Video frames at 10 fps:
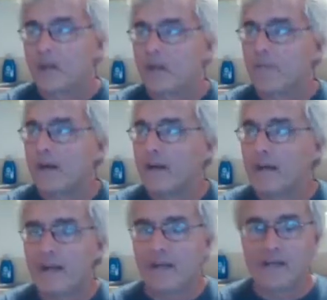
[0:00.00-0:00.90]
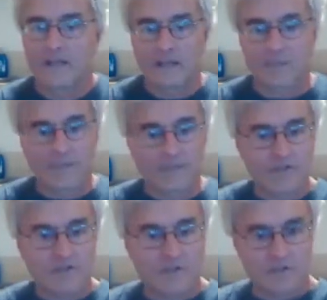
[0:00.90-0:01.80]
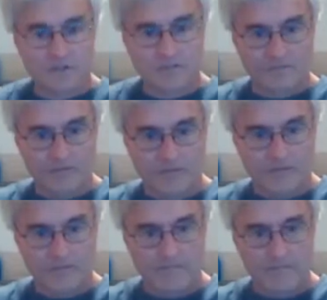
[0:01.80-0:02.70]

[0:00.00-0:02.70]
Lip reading: that had a plain sugar there,